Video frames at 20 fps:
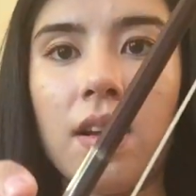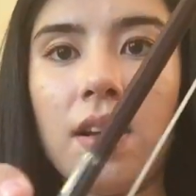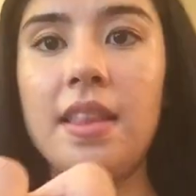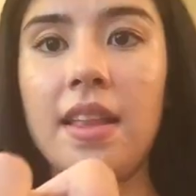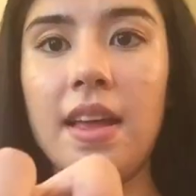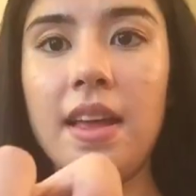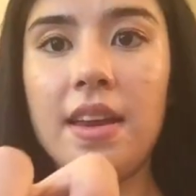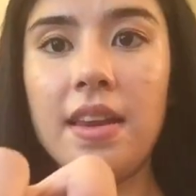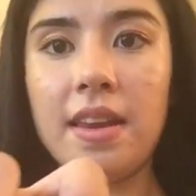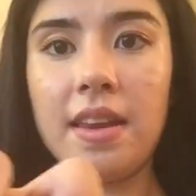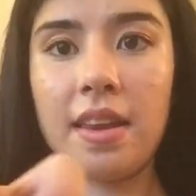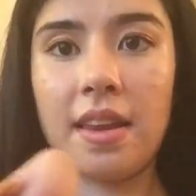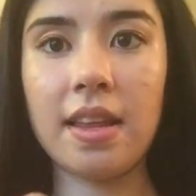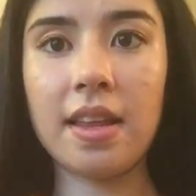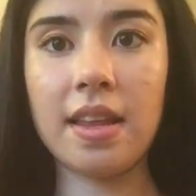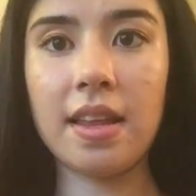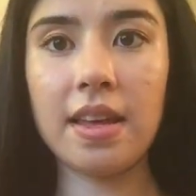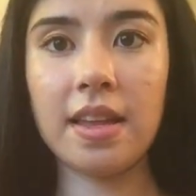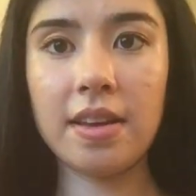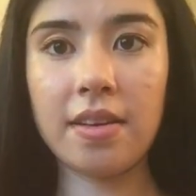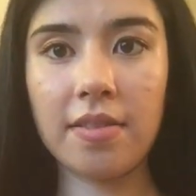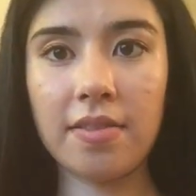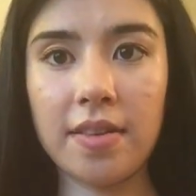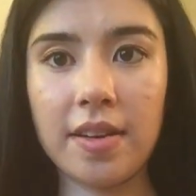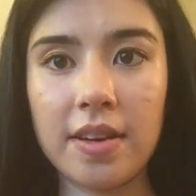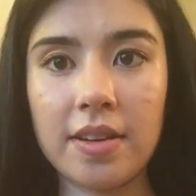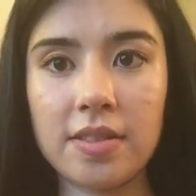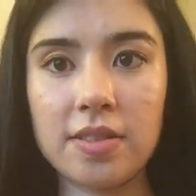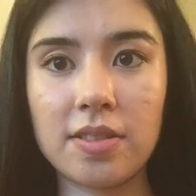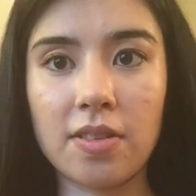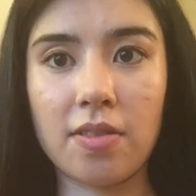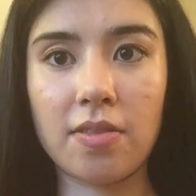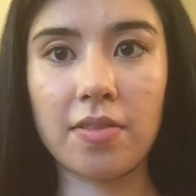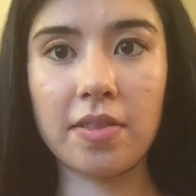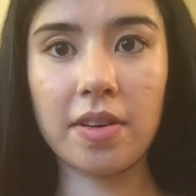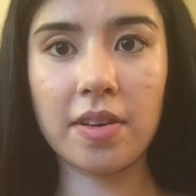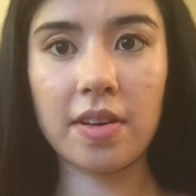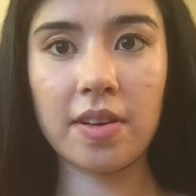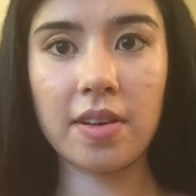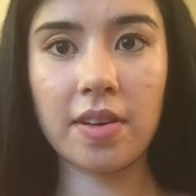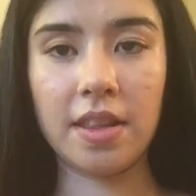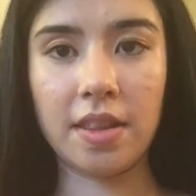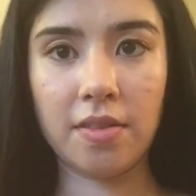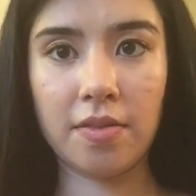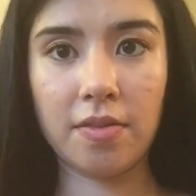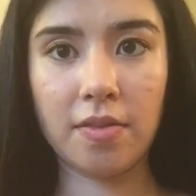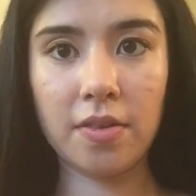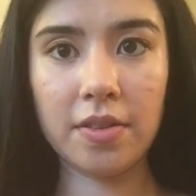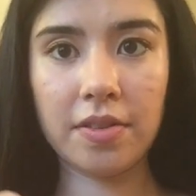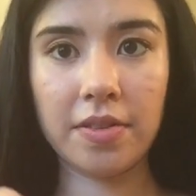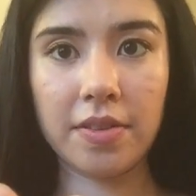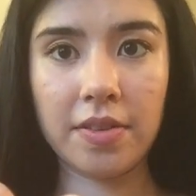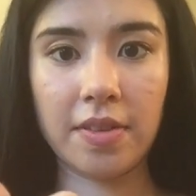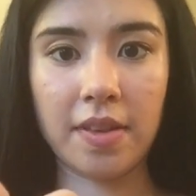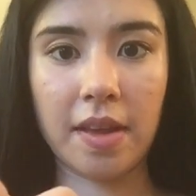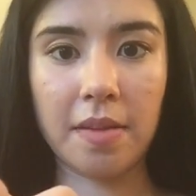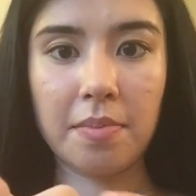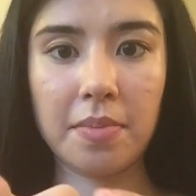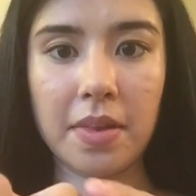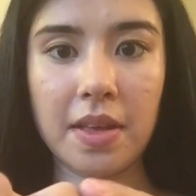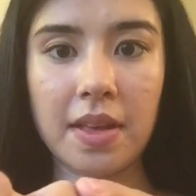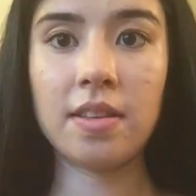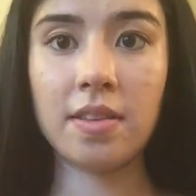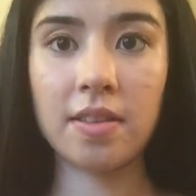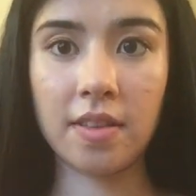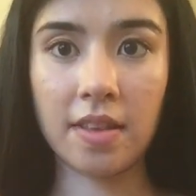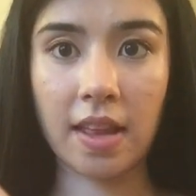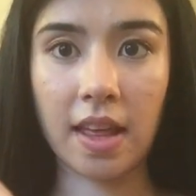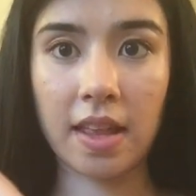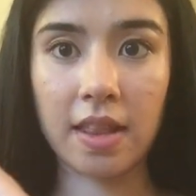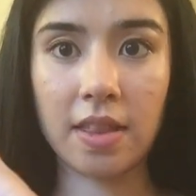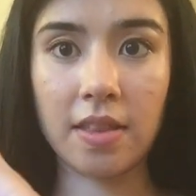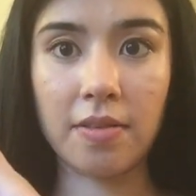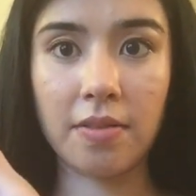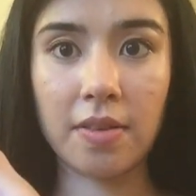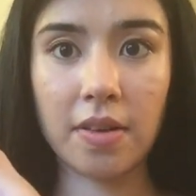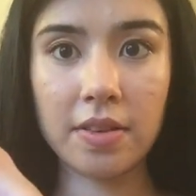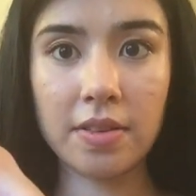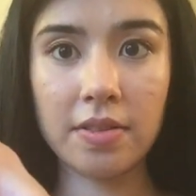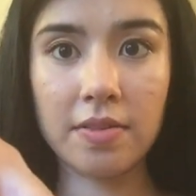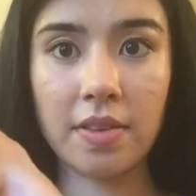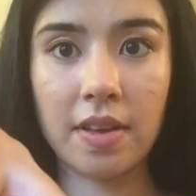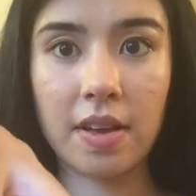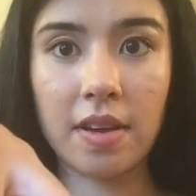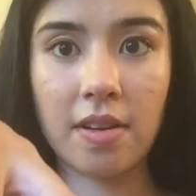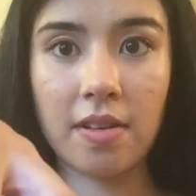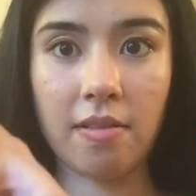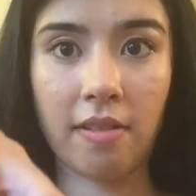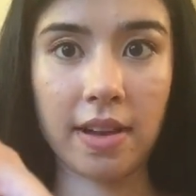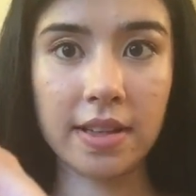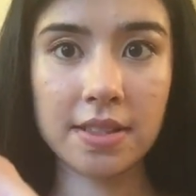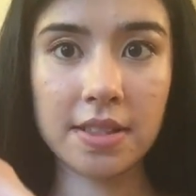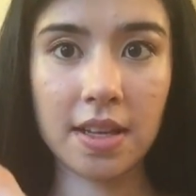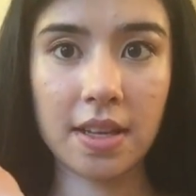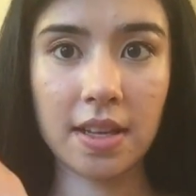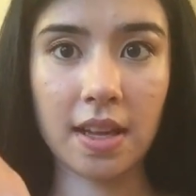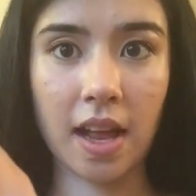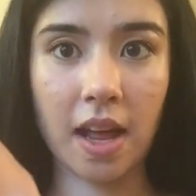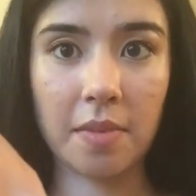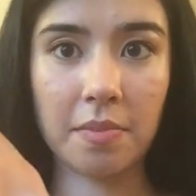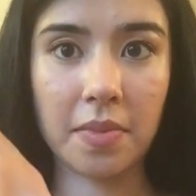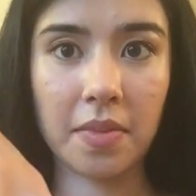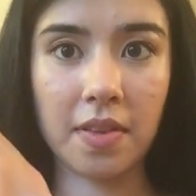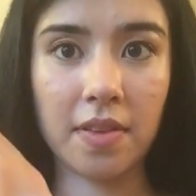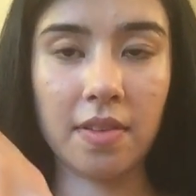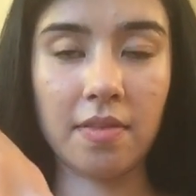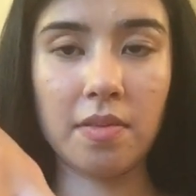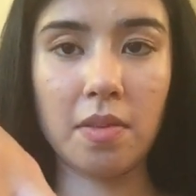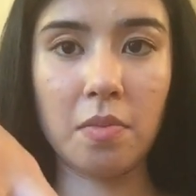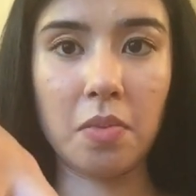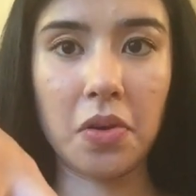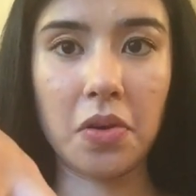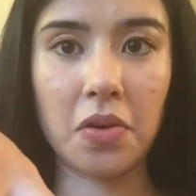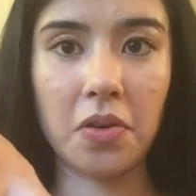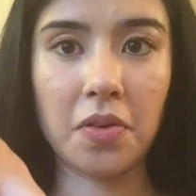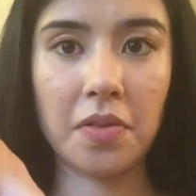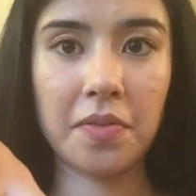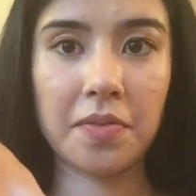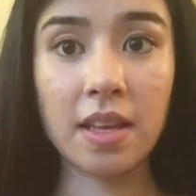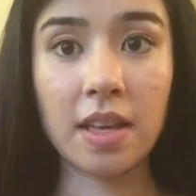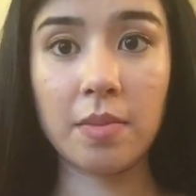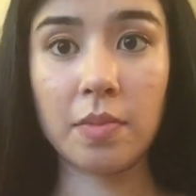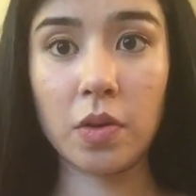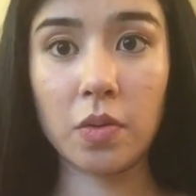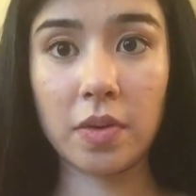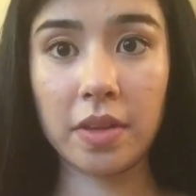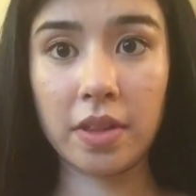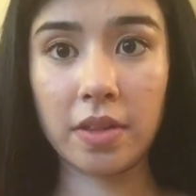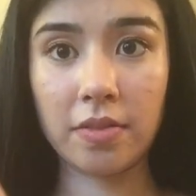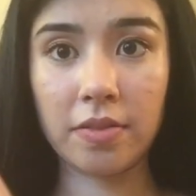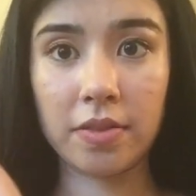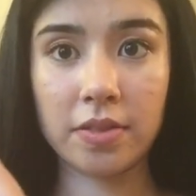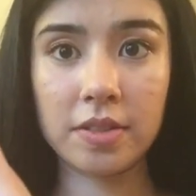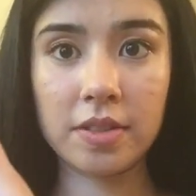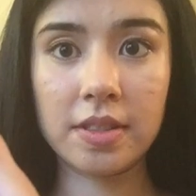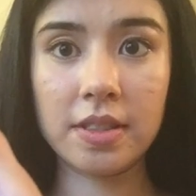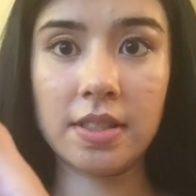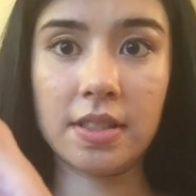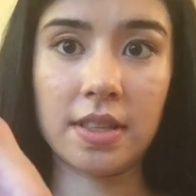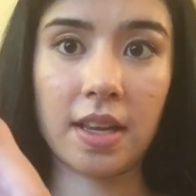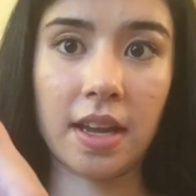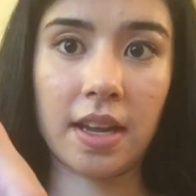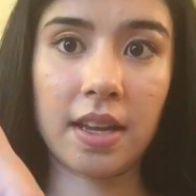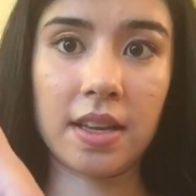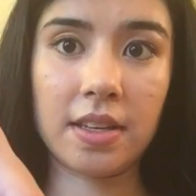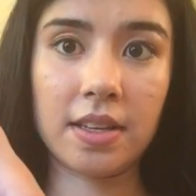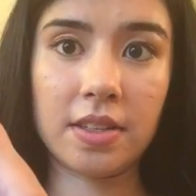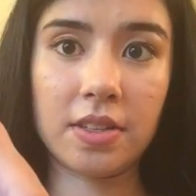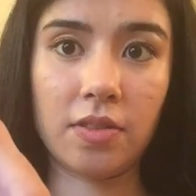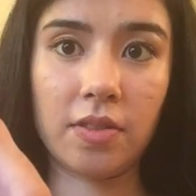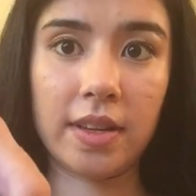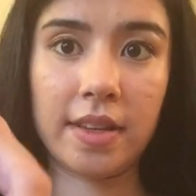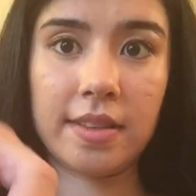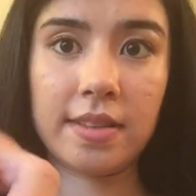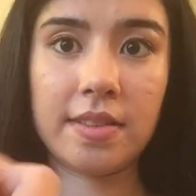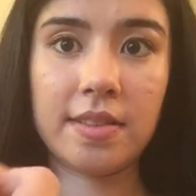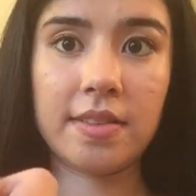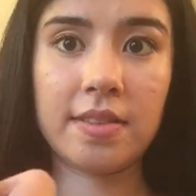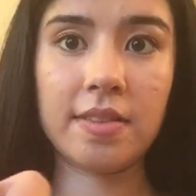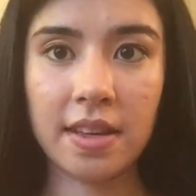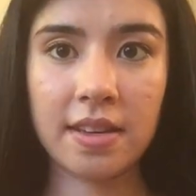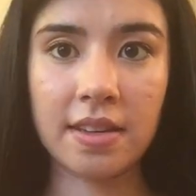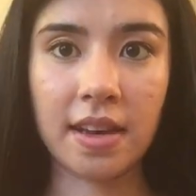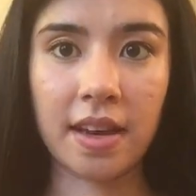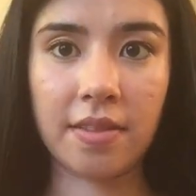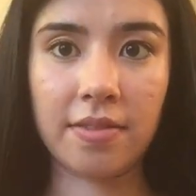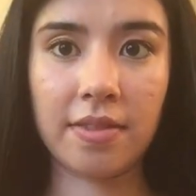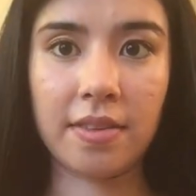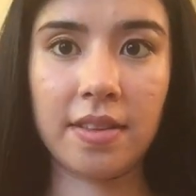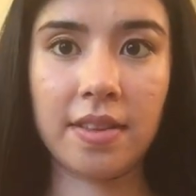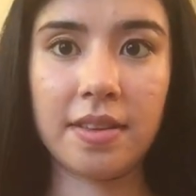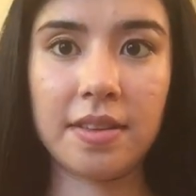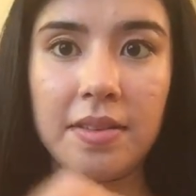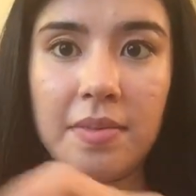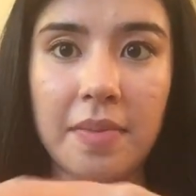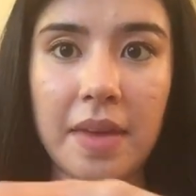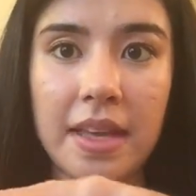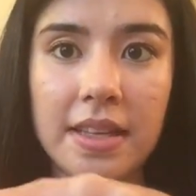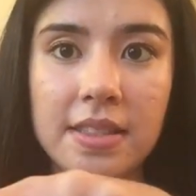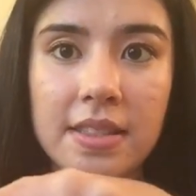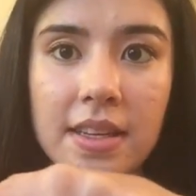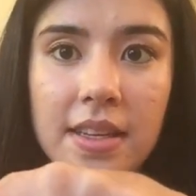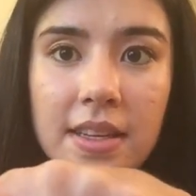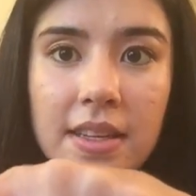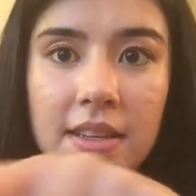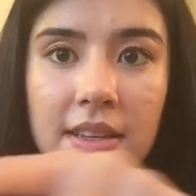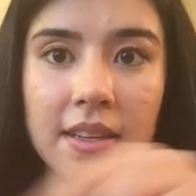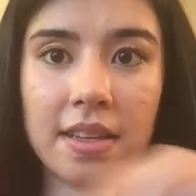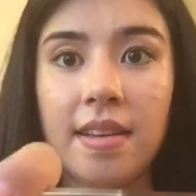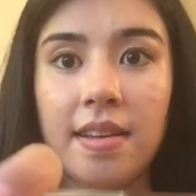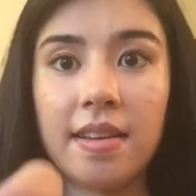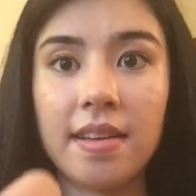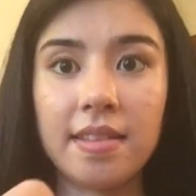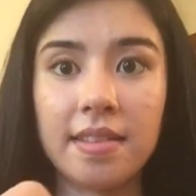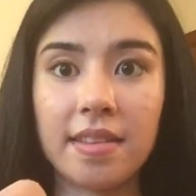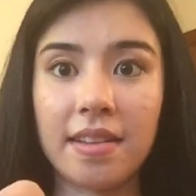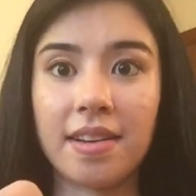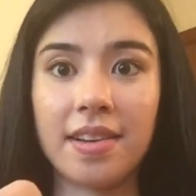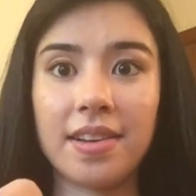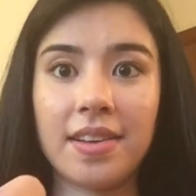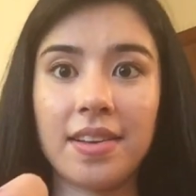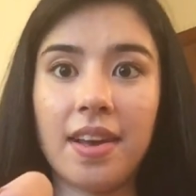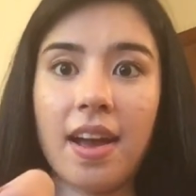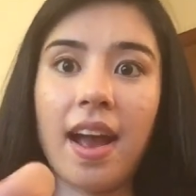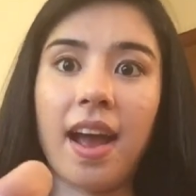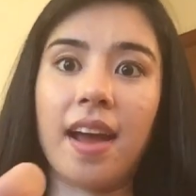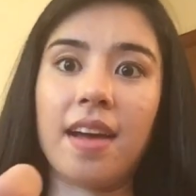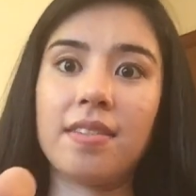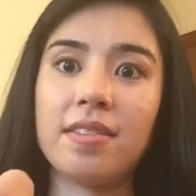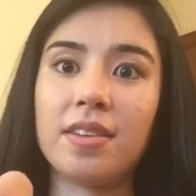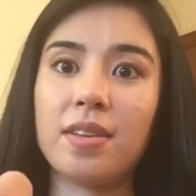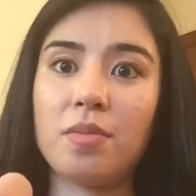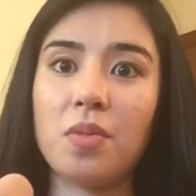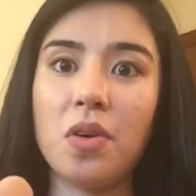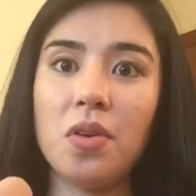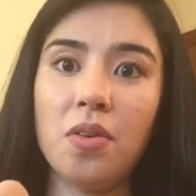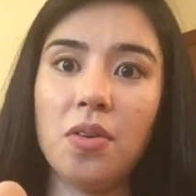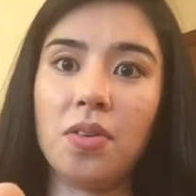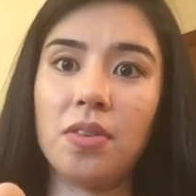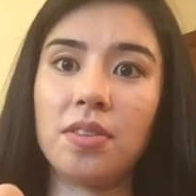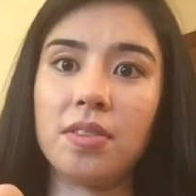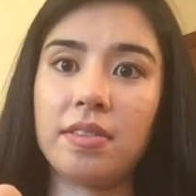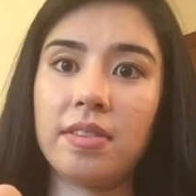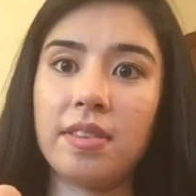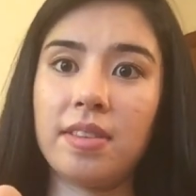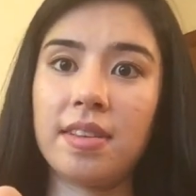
Then lean your fingers over in the fourth step so that the first finger rests on top of the bow in between the first and second joints. Check for the spacing, and there you have your bow hold.